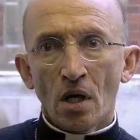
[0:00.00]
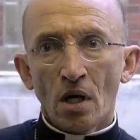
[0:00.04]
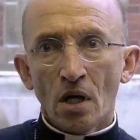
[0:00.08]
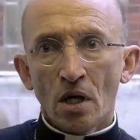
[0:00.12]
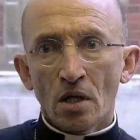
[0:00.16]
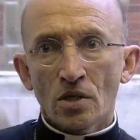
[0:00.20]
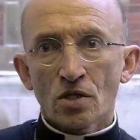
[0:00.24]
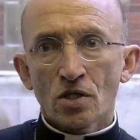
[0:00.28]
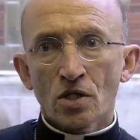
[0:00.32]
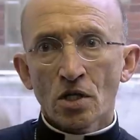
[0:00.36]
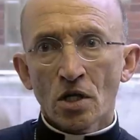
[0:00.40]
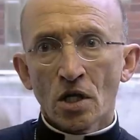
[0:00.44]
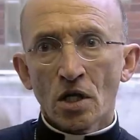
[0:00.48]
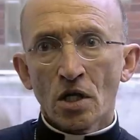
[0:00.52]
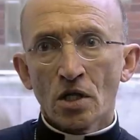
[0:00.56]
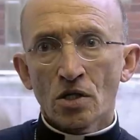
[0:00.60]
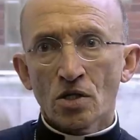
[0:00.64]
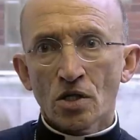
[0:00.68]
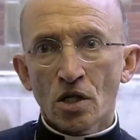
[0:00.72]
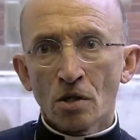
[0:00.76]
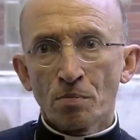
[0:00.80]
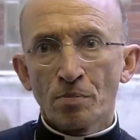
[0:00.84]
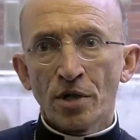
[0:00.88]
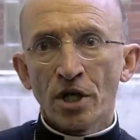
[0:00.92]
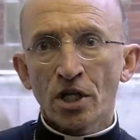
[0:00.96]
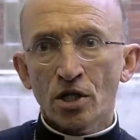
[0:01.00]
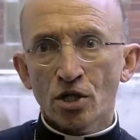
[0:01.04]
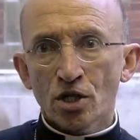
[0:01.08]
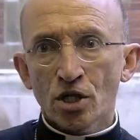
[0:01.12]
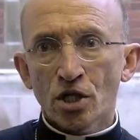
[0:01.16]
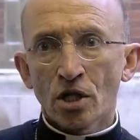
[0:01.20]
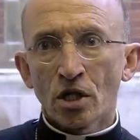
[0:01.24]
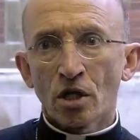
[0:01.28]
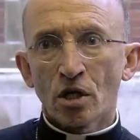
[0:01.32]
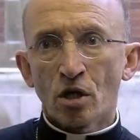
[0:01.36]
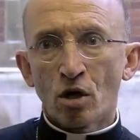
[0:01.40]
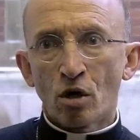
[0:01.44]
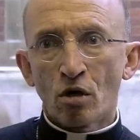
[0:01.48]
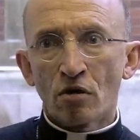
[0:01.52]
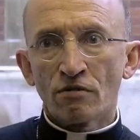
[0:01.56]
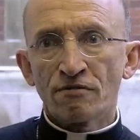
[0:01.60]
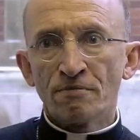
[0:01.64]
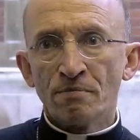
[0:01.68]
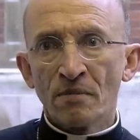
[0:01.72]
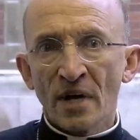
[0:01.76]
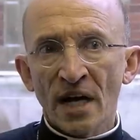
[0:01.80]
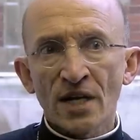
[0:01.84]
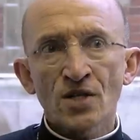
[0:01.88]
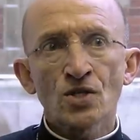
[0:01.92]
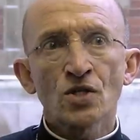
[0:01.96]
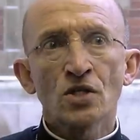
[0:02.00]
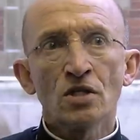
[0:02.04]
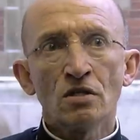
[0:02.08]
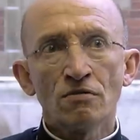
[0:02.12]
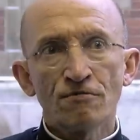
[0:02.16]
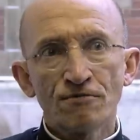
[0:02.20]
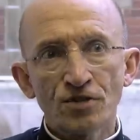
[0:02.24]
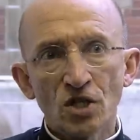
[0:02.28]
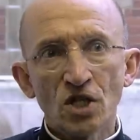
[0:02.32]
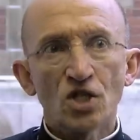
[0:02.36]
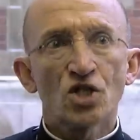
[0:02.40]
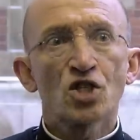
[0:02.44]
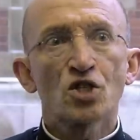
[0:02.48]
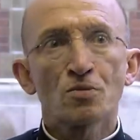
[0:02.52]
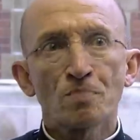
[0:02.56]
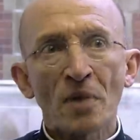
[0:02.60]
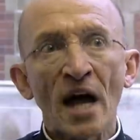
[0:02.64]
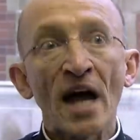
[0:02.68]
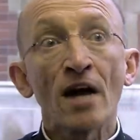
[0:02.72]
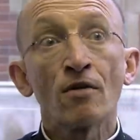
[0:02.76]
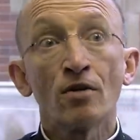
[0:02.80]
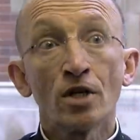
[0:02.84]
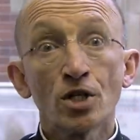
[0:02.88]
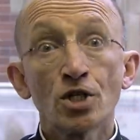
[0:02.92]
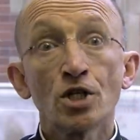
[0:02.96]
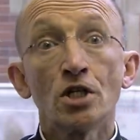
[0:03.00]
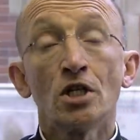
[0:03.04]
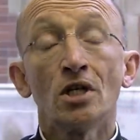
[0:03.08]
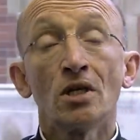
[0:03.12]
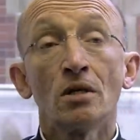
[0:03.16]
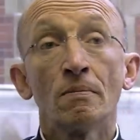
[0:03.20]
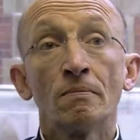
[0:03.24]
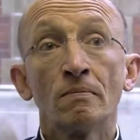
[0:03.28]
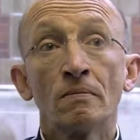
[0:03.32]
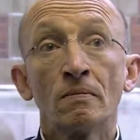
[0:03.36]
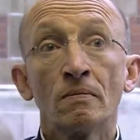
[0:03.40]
It's a picture of massive disparity.